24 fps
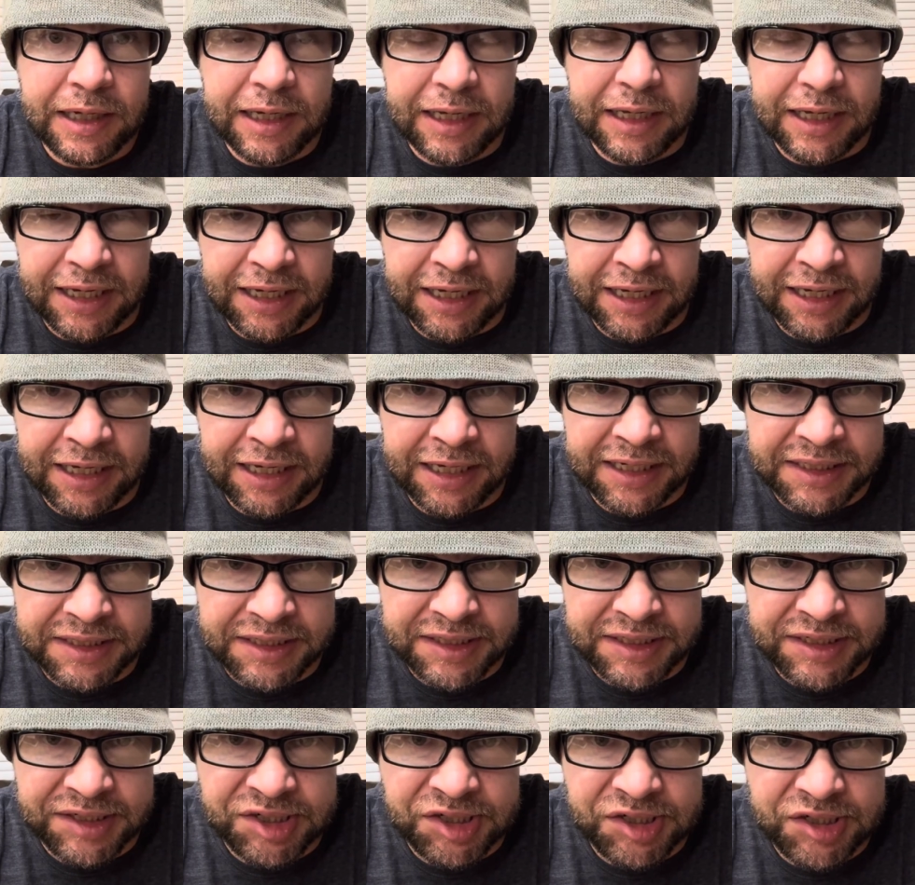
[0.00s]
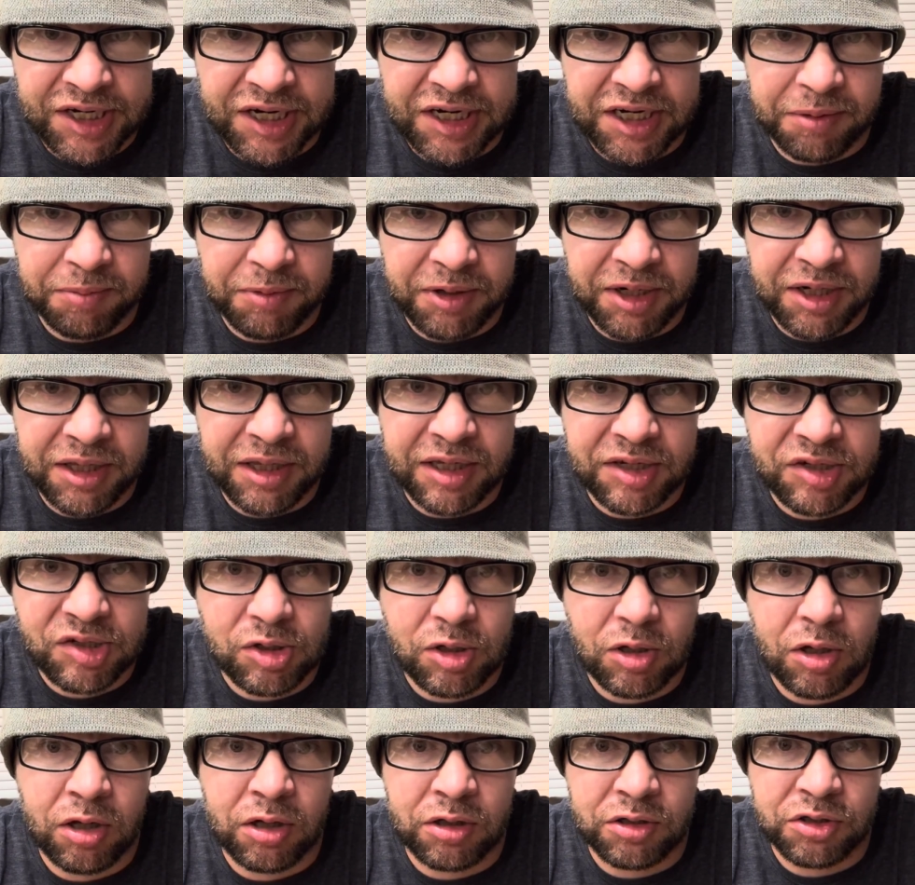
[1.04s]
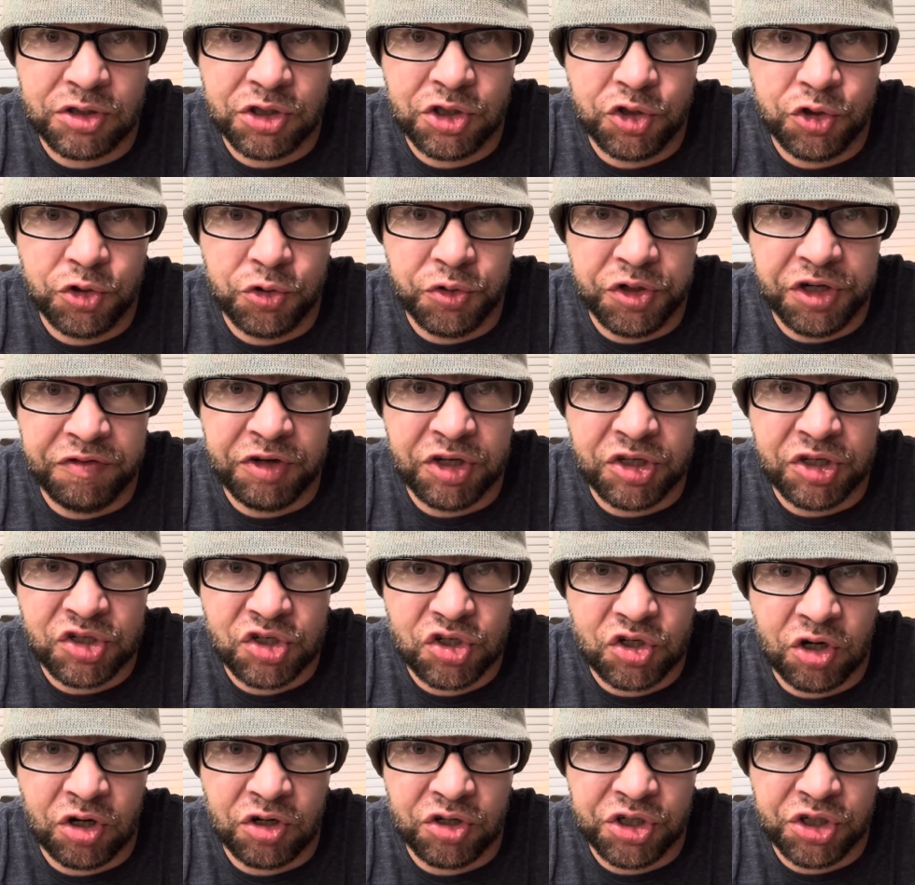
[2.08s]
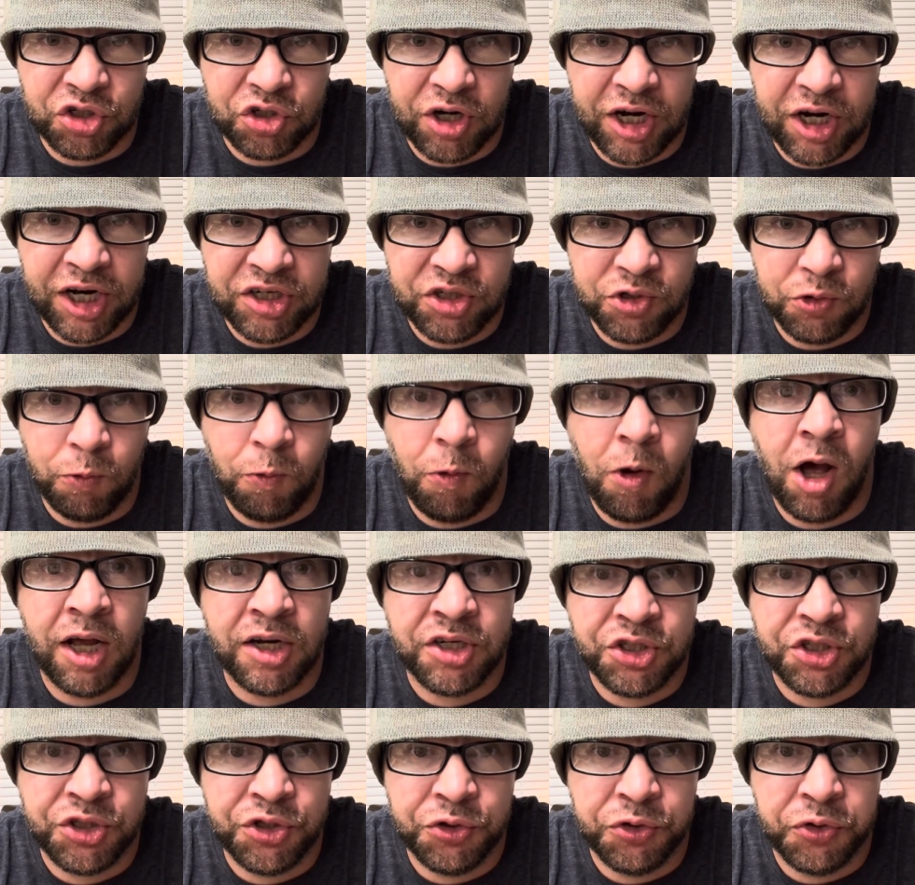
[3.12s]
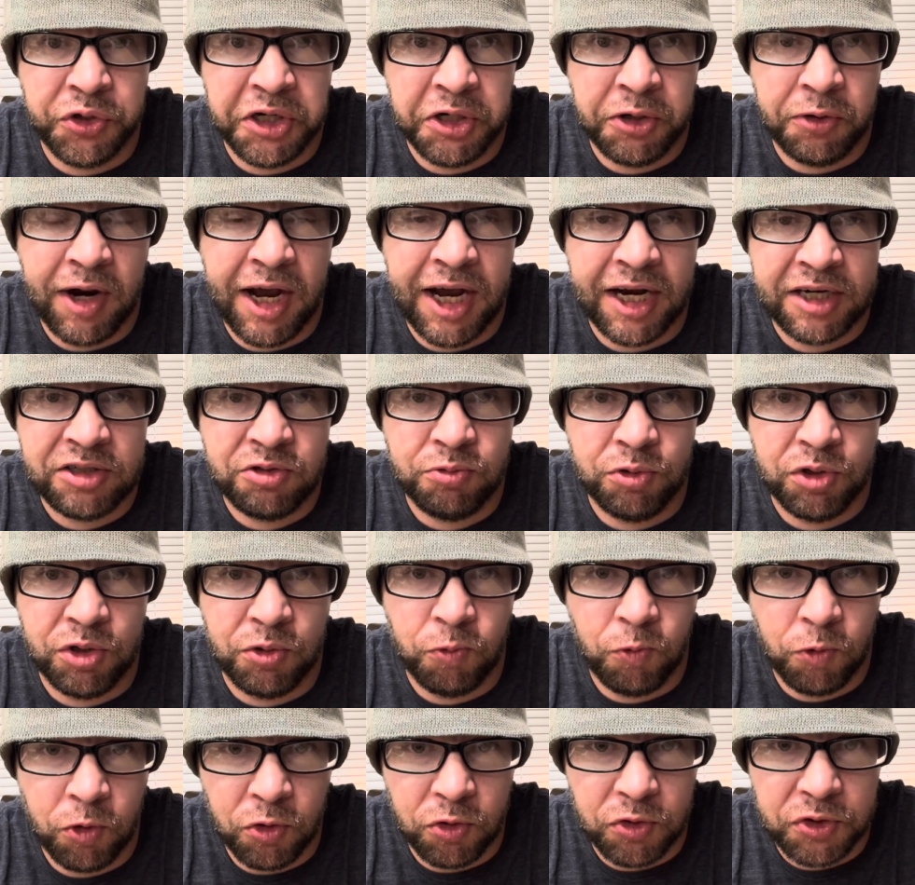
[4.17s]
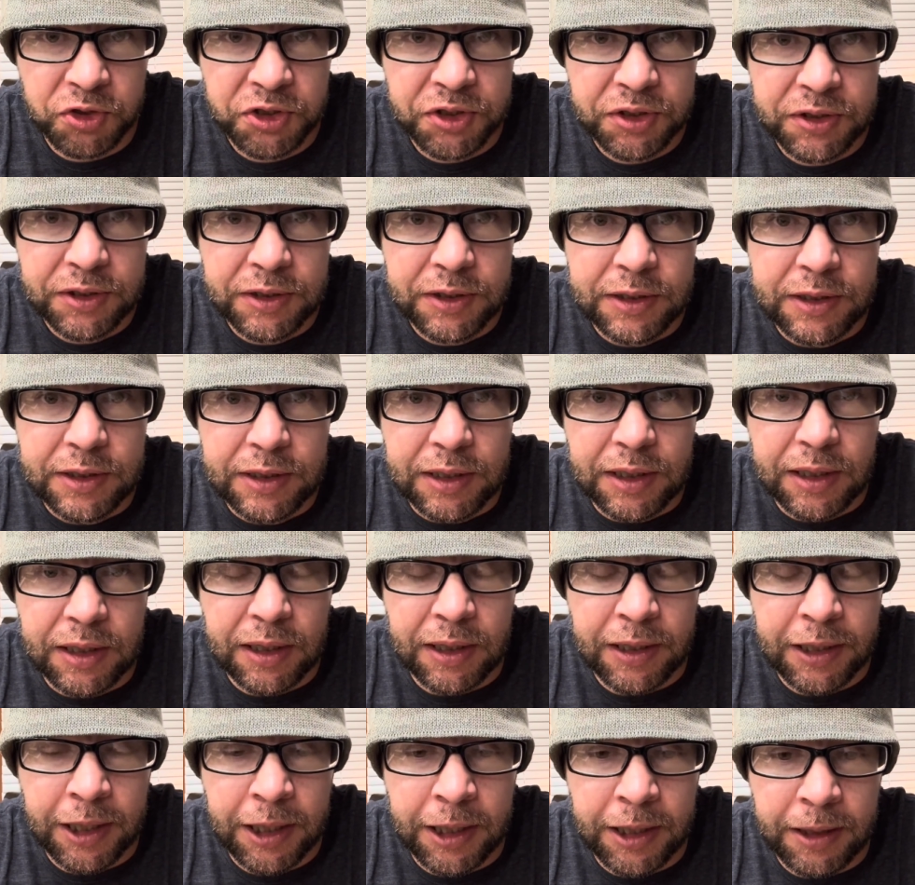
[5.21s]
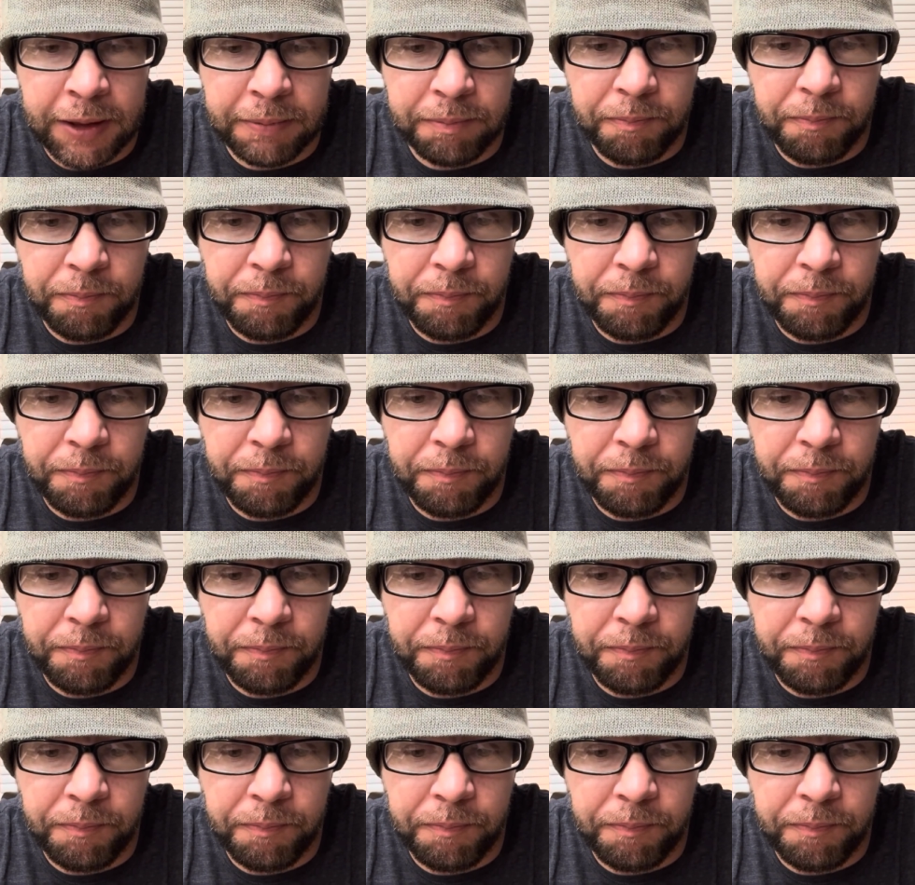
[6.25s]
and it's taken me this long to even start to try to want to interact with the world. I